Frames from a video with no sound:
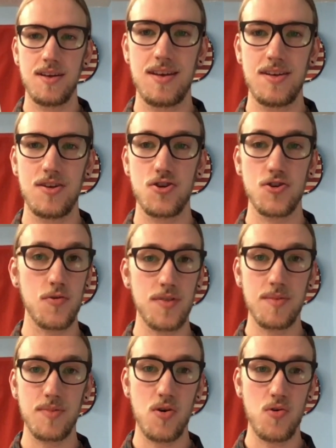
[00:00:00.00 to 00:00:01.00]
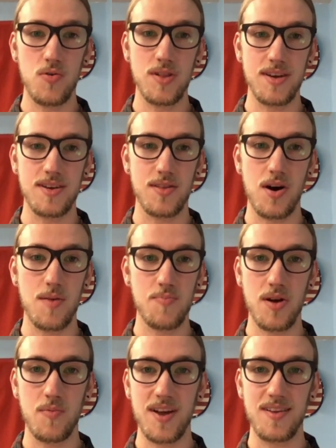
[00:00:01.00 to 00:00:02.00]
Show them the holy and the
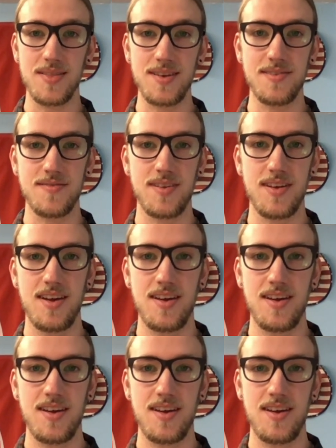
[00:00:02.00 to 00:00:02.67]
upright way to live.